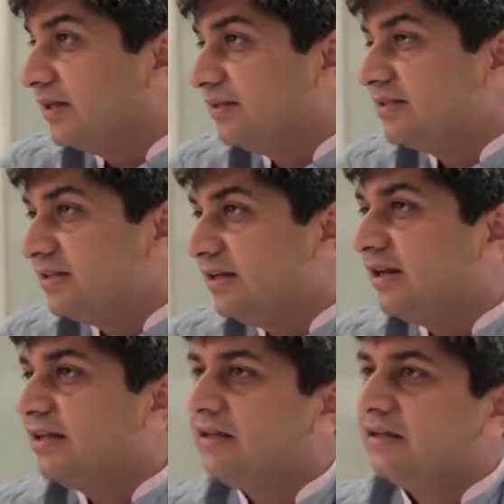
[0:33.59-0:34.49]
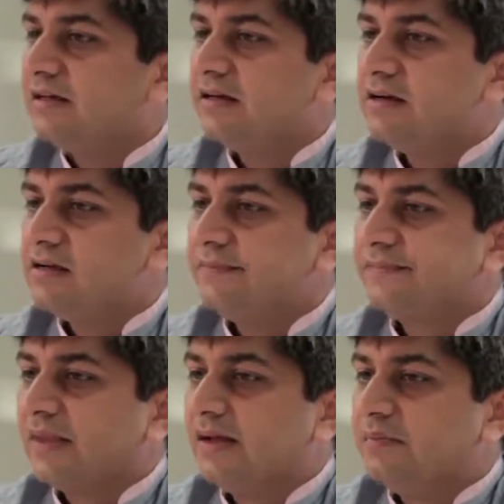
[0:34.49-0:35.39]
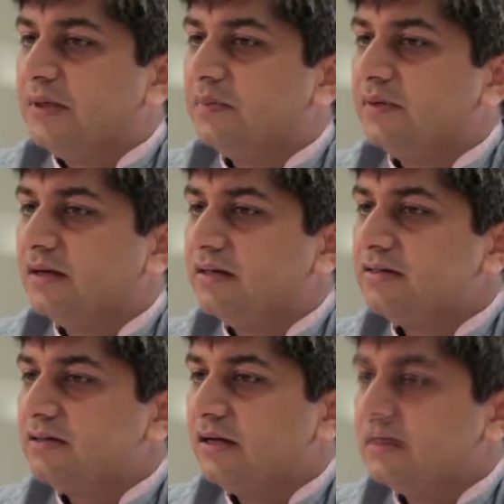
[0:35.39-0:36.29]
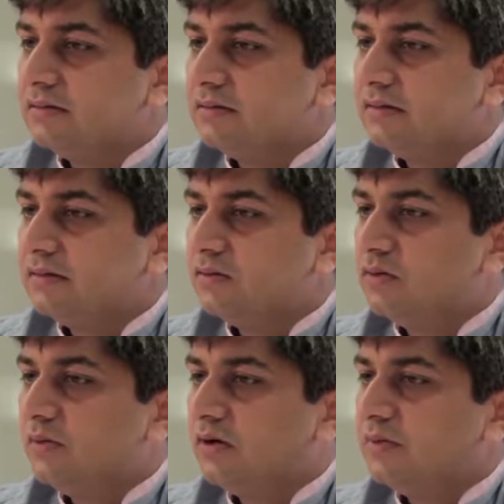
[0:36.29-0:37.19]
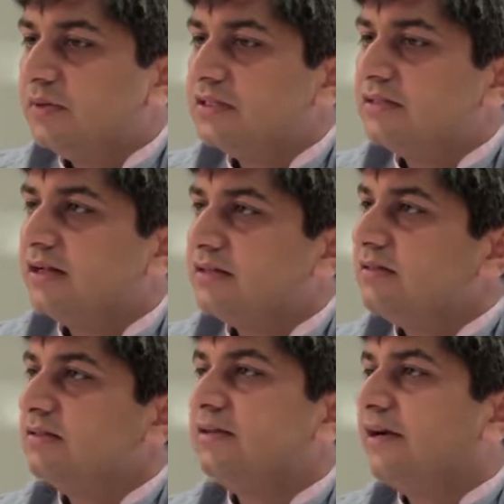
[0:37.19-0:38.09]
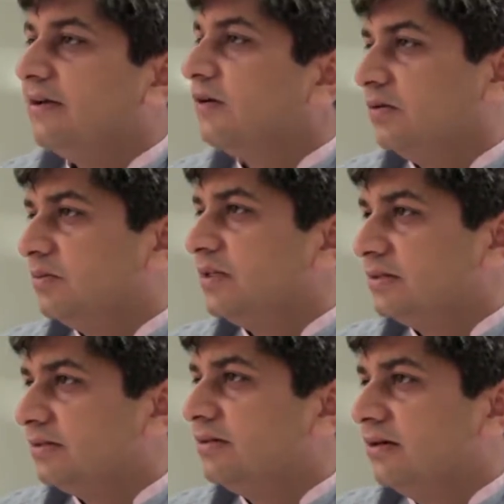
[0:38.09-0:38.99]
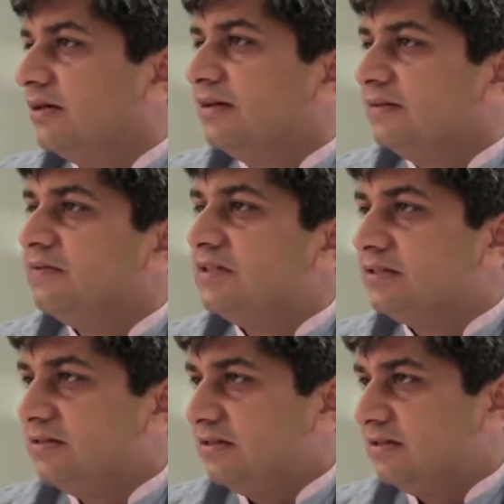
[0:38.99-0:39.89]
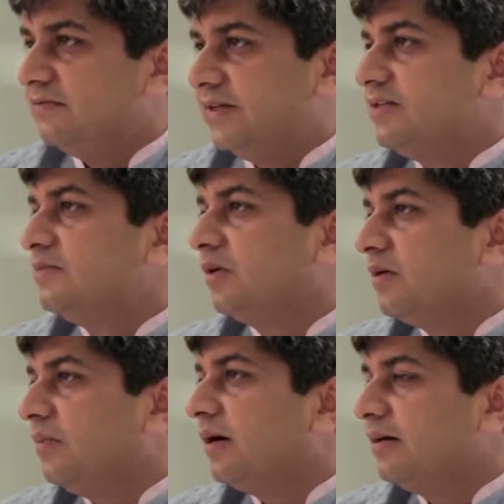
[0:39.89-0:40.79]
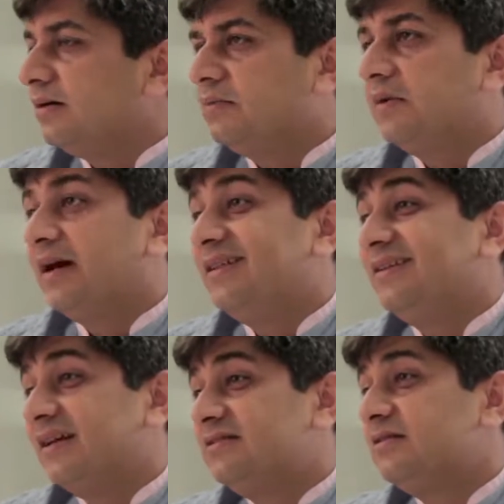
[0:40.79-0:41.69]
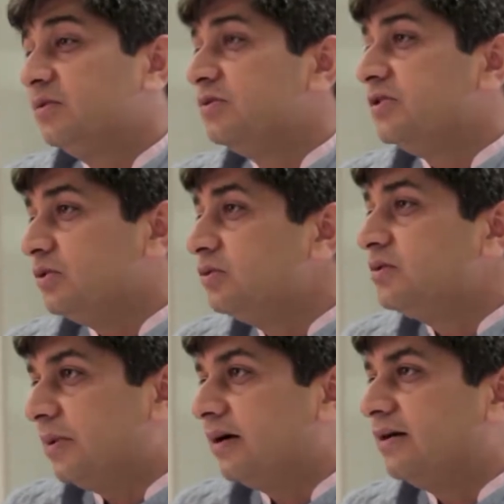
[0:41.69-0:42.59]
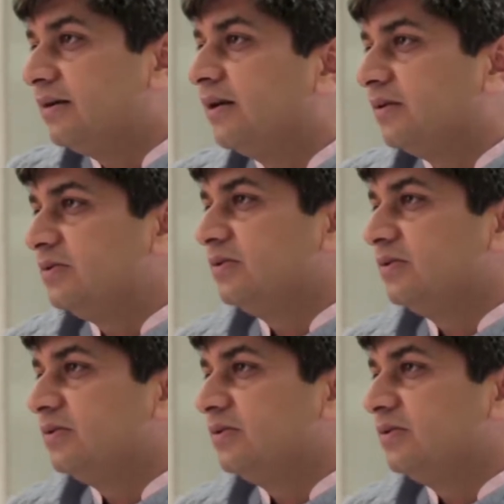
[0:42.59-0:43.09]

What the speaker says: And still, I think in India, people understand the home automation as just lighting automation, which is just a very small part. But I think that's the most used part till now.